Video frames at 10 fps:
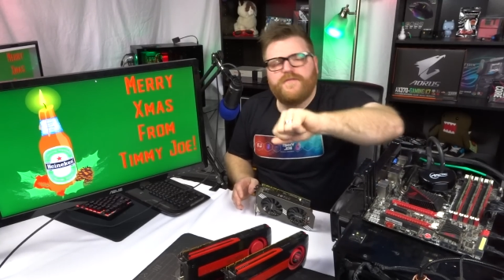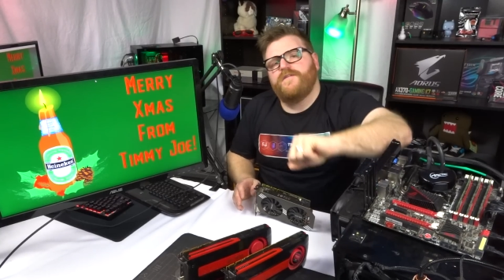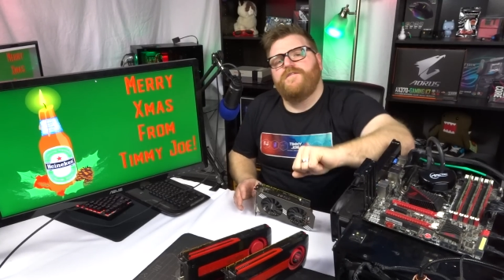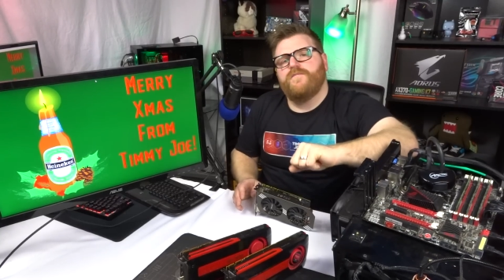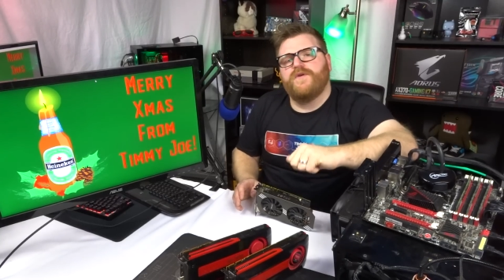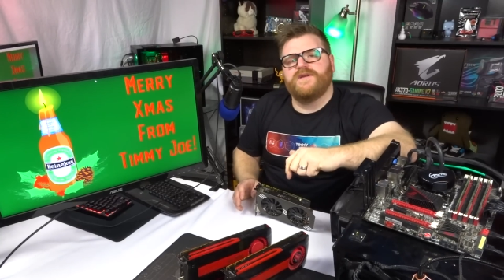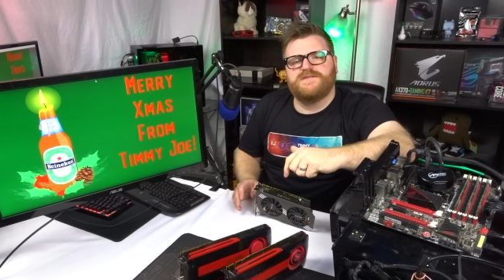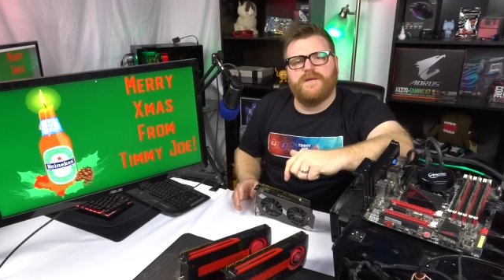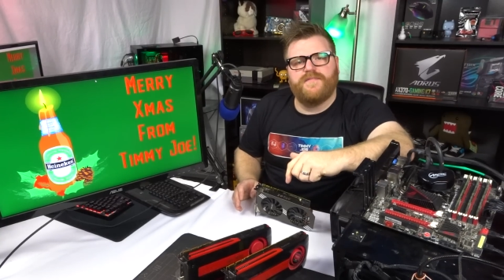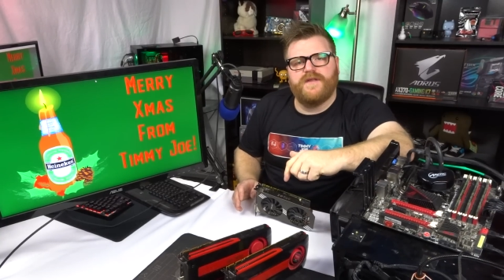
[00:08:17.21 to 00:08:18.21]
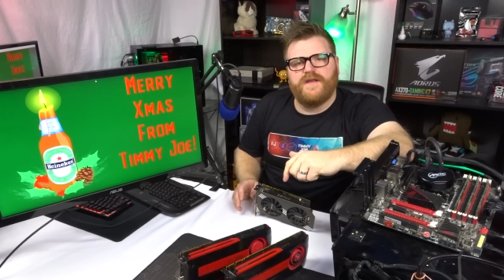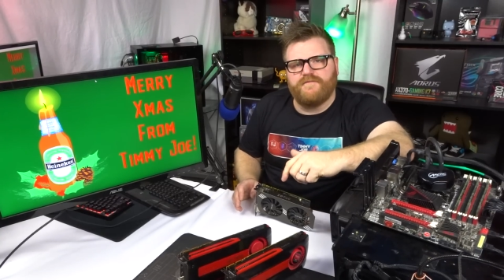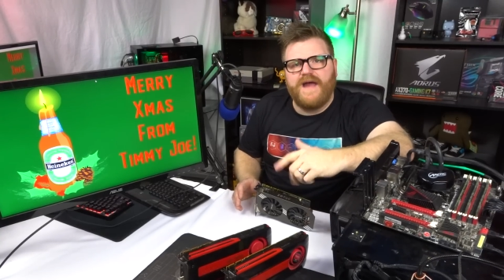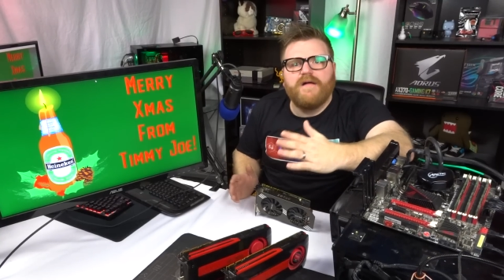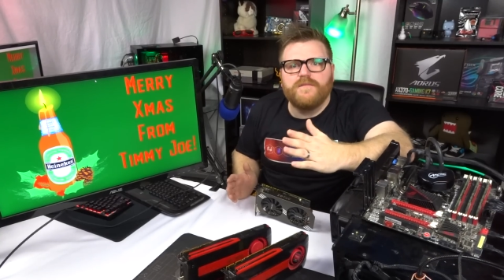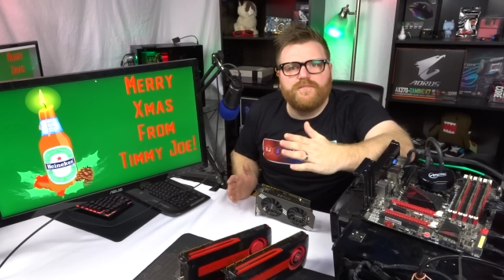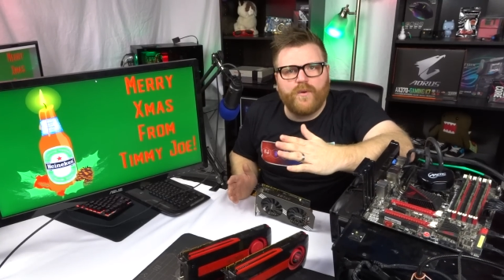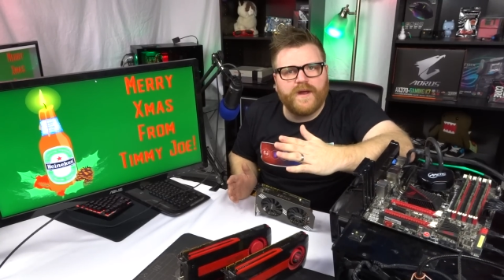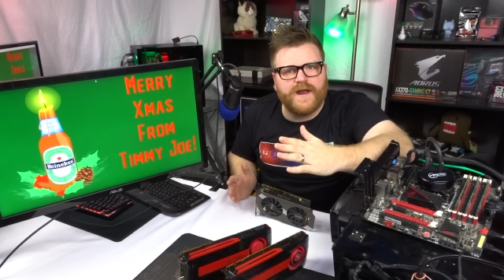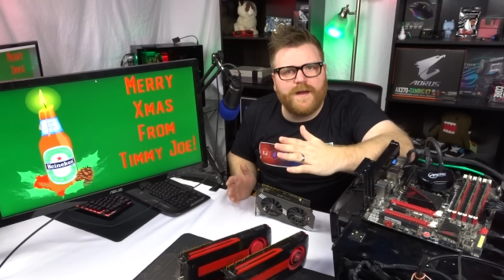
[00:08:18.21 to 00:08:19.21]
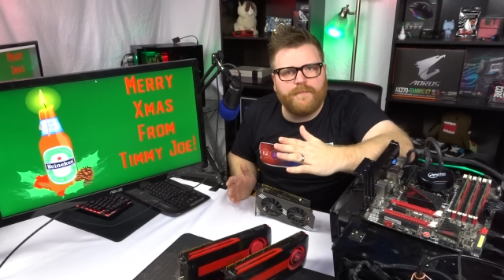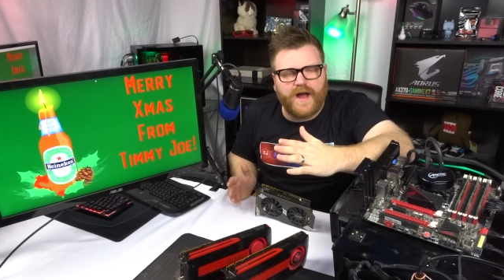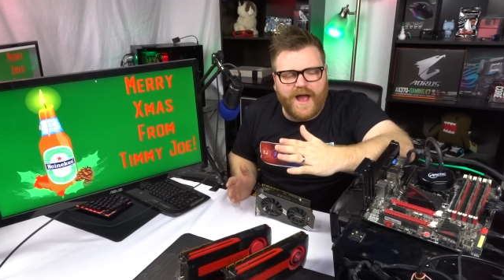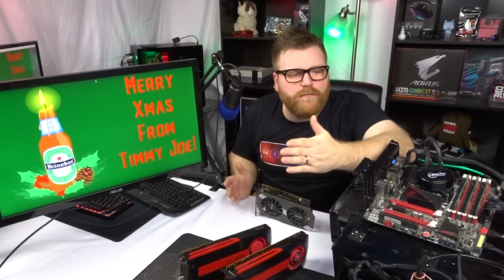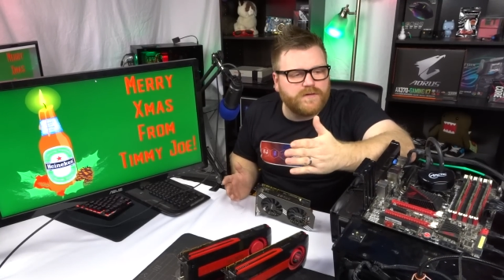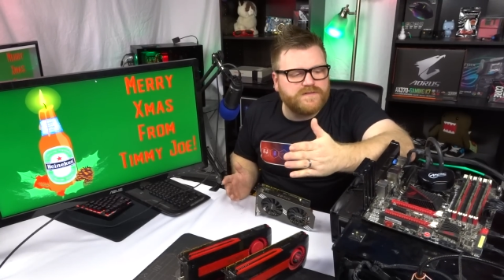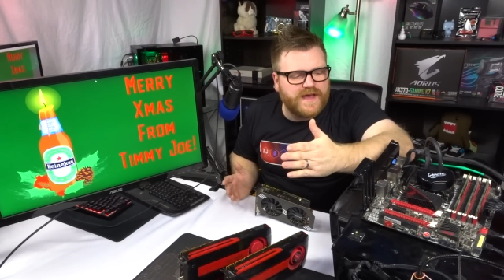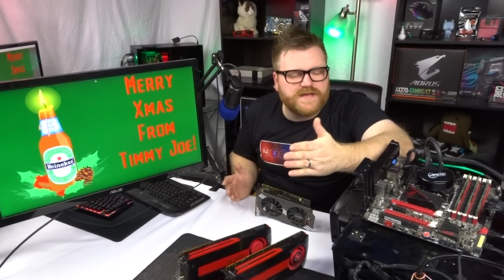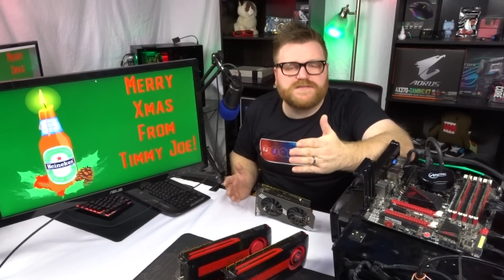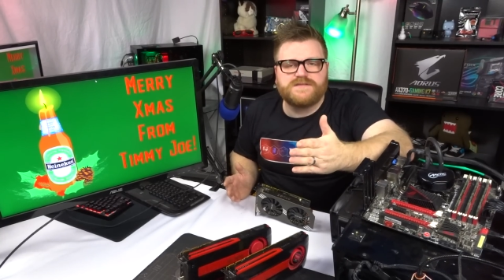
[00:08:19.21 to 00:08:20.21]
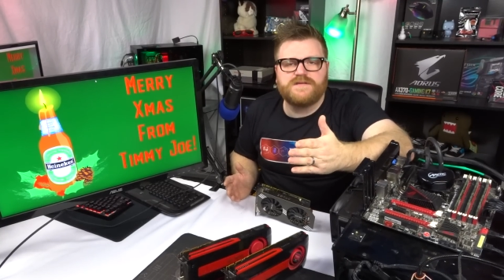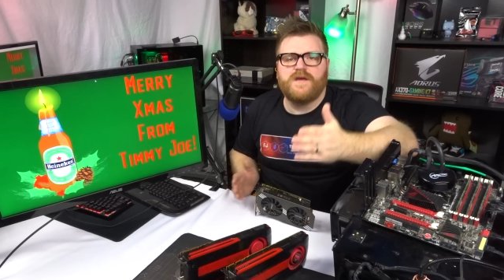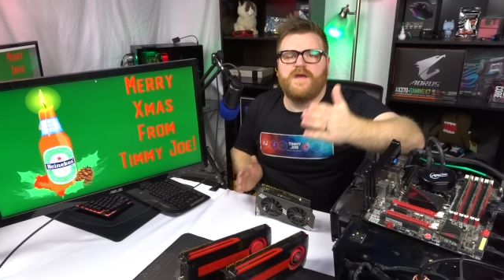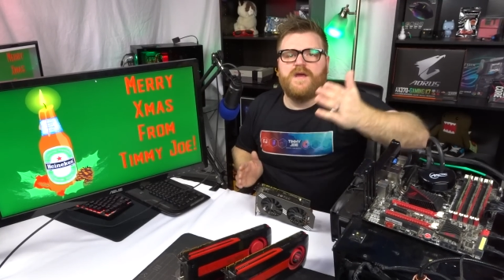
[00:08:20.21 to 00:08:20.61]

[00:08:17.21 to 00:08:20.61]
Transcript: that if you bring something, a valid point up, I will test,